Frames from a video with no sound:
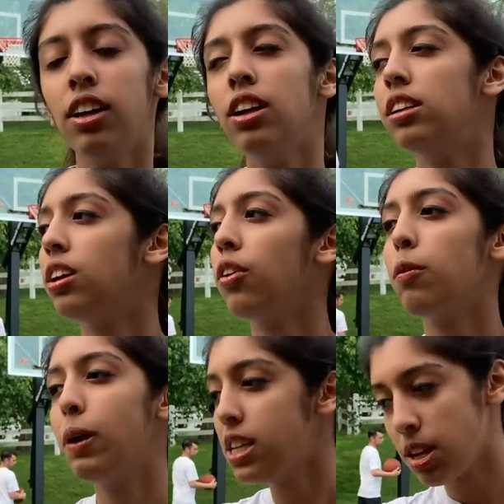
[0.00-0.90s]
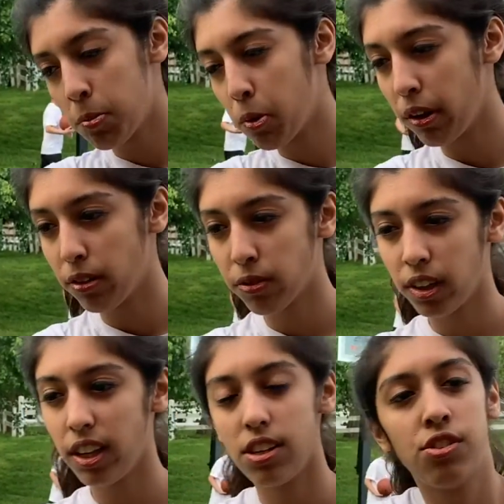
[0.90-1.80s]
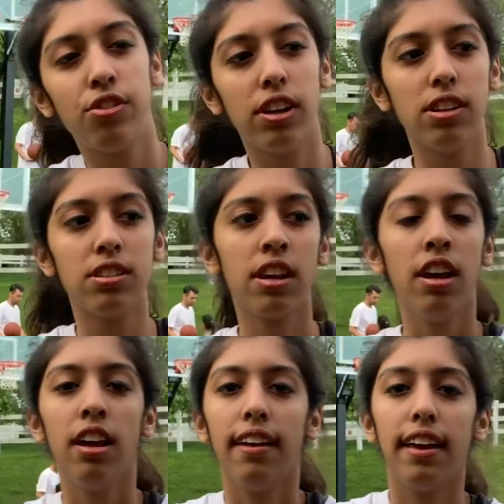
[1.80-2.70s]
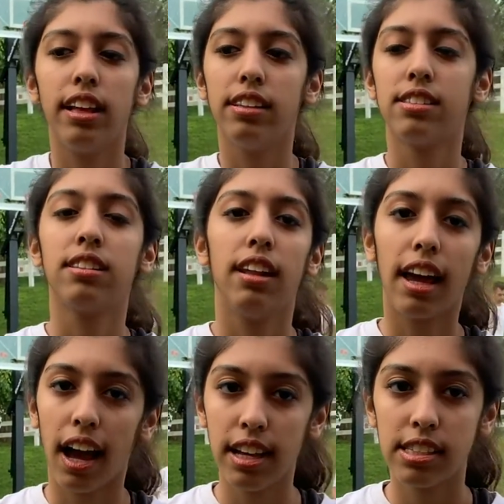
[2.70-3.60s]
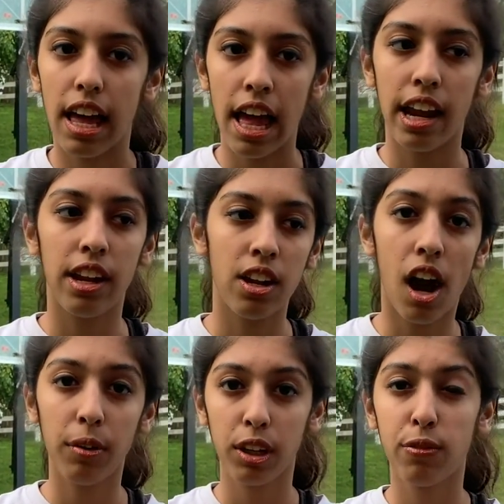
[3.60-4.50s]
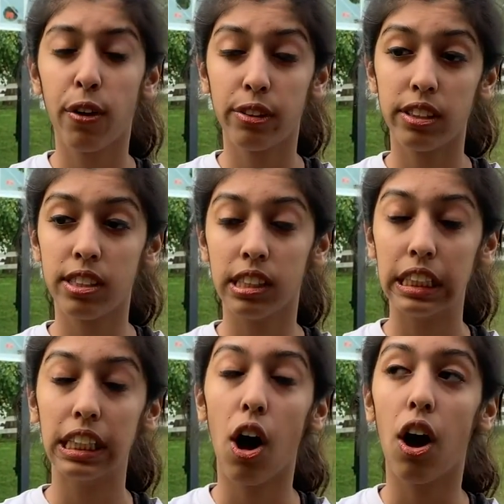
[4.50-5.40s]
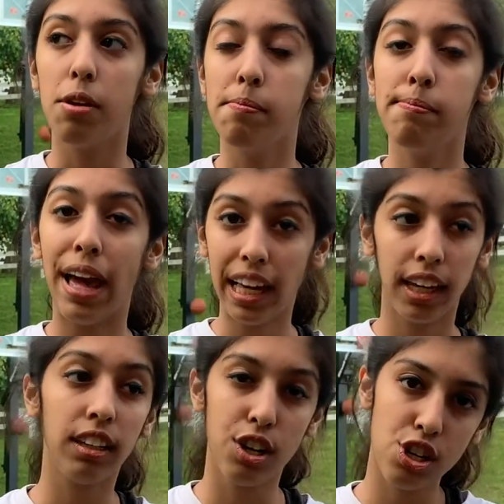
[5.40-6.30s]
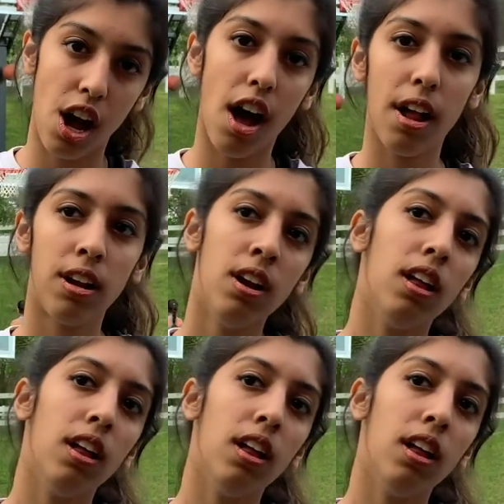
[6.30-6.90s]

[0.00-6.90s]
So the basic point for these drills is, like I said, not really focusing on making the shot,